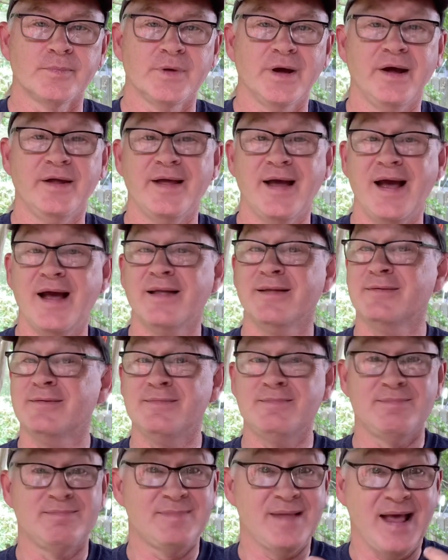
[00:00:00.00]
And
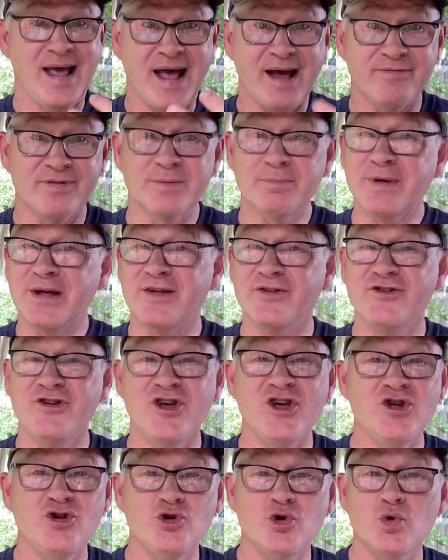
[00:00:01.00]
have them
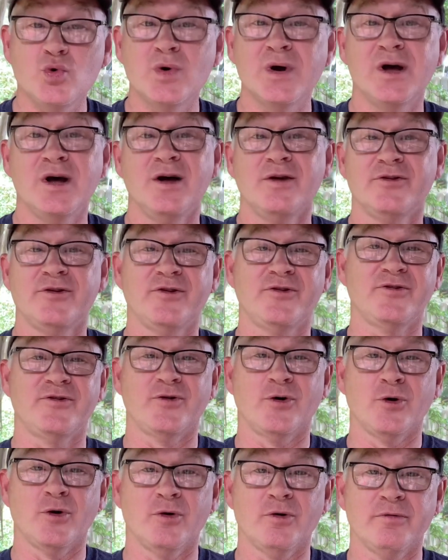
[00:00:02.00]
continue to
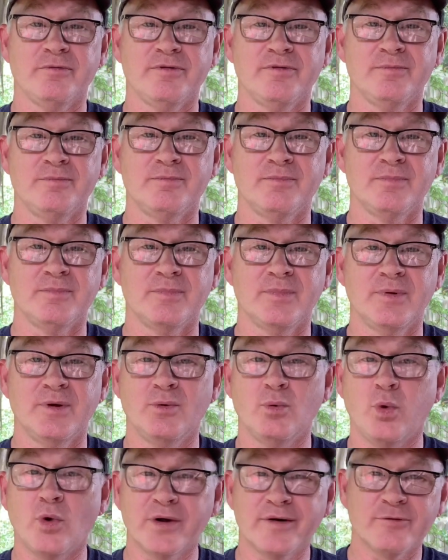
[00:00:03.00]
serve in
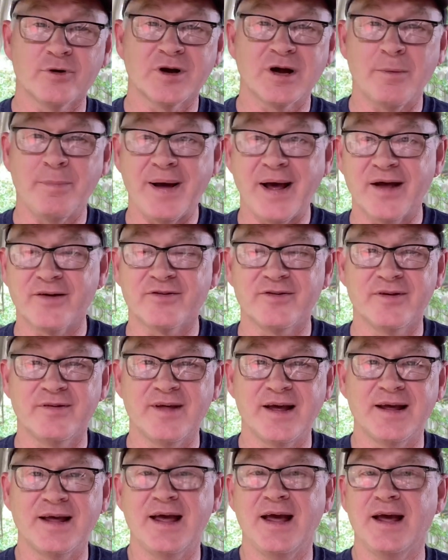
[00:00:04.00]
whatever capacity
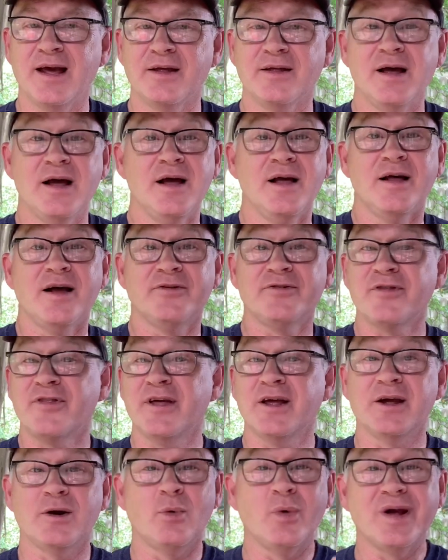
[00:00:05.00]
they can. That's the
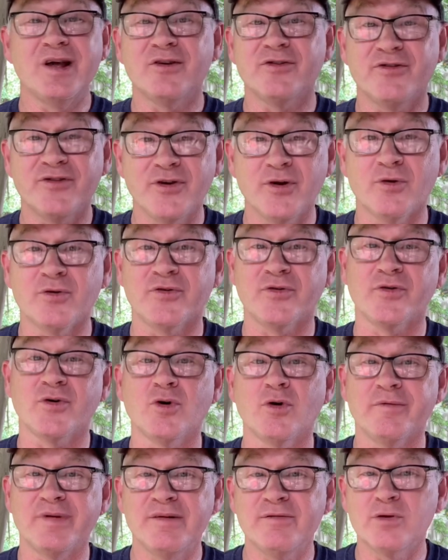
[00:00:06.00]
thing. We can still
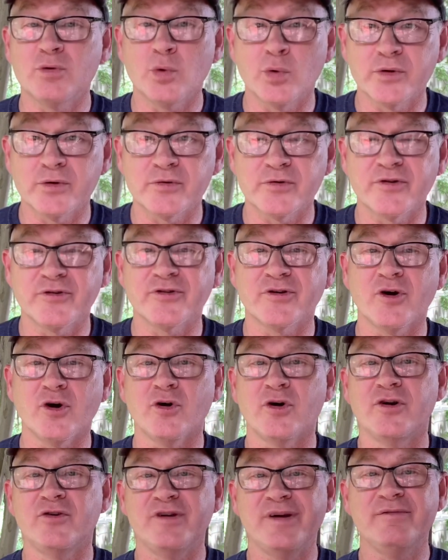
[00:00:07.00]
serve even when we're
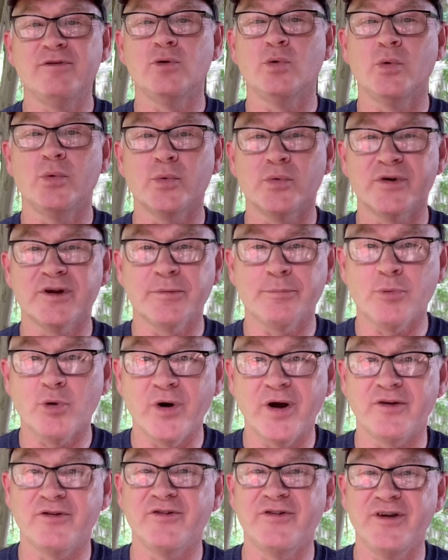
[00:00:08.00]
discouraged, even when we're
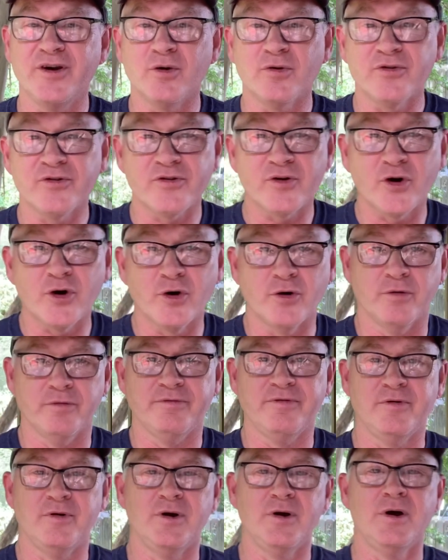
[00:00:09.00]
depressed. Still
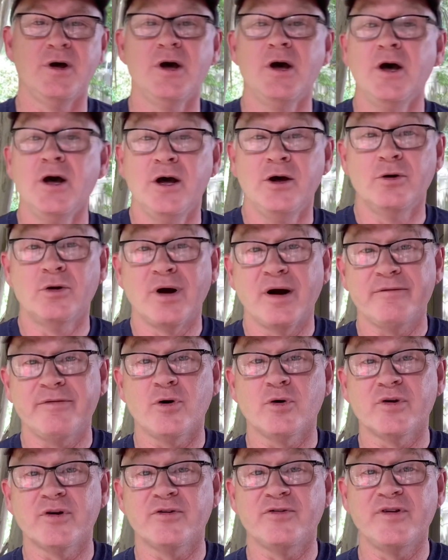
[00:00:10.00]
serve. You know, I've
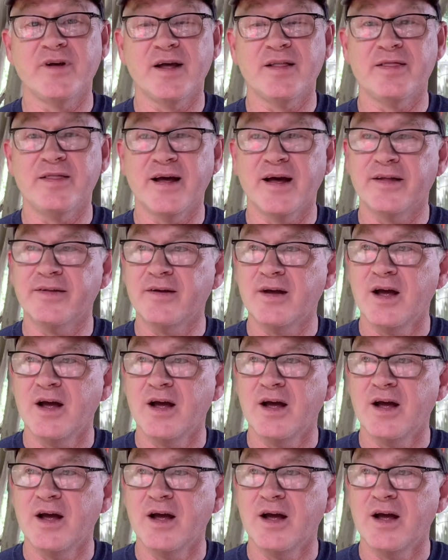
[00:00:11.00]
heard it said that